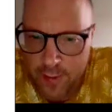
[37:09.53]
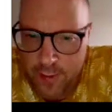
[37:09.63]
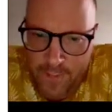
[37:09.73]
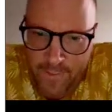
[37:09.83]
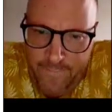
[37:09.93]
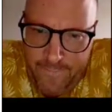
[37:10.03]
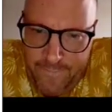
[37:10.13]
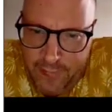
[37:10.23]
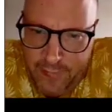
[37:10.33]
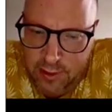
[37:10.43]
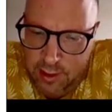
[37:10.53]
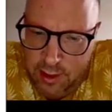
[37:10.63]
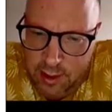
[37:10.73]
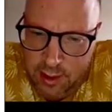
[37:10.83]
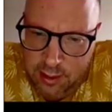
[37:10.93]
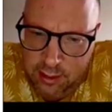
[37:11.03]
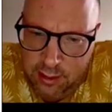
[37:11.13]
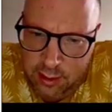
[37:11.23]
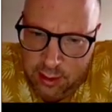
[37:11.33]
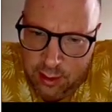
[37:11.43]
say, and
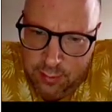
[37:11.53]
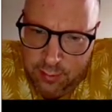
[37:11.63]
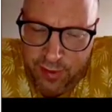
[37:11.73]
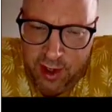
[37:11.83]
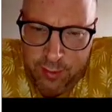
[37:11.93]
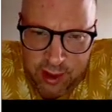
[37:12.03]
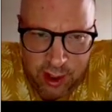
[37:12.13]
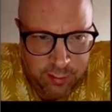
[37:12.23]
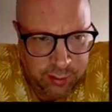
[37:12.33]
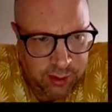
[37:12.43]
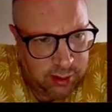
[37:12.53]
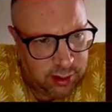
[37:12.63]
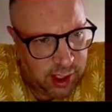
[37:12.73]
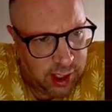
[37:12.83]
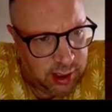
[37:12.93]
development teams,